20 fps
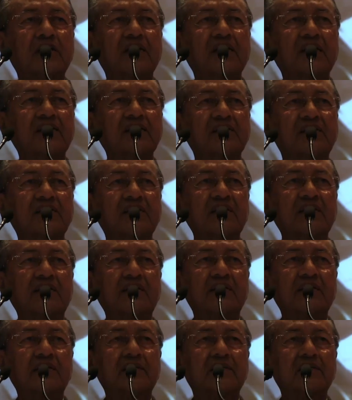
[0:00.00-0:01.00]
Jordan,
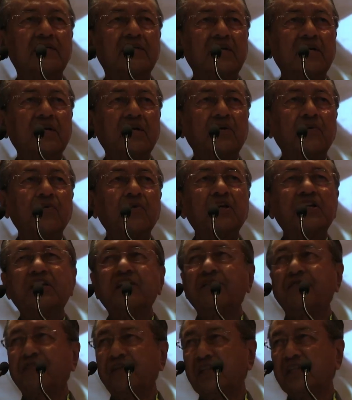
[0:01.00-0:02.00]
and Syria
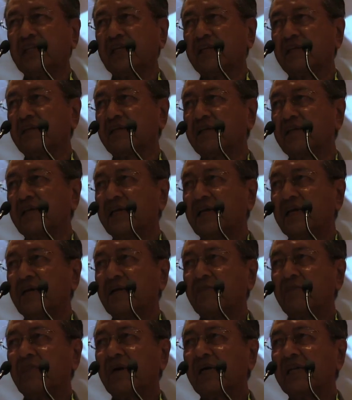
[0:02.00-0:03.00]
were defeated